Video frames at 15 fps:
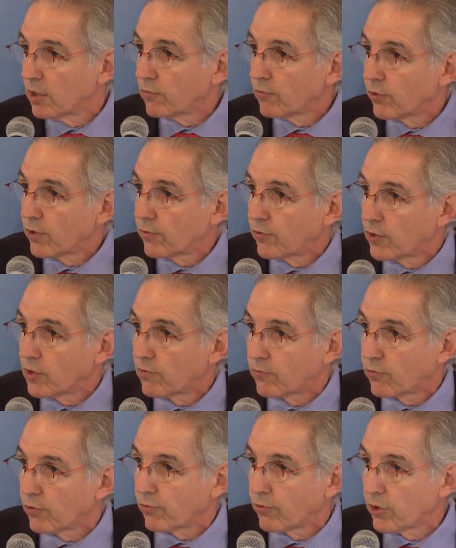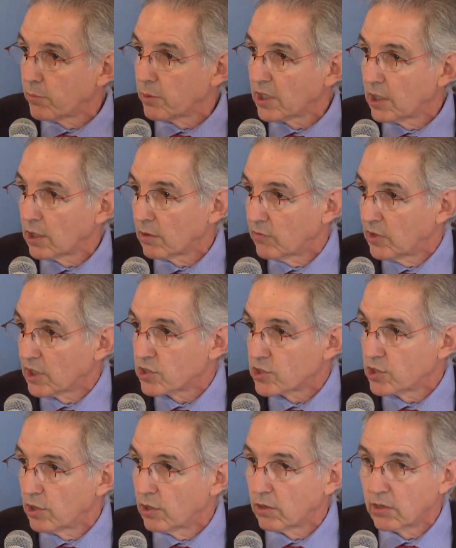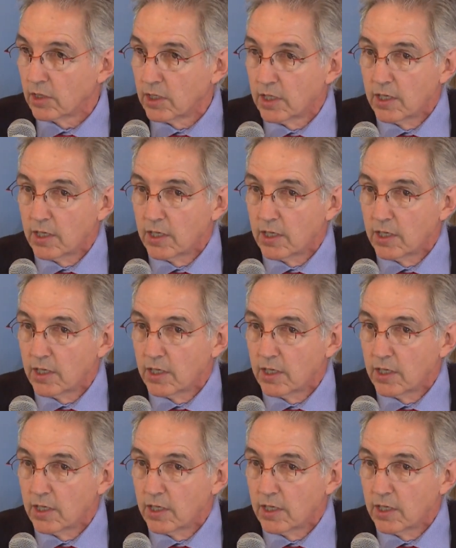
for the beginning of next year.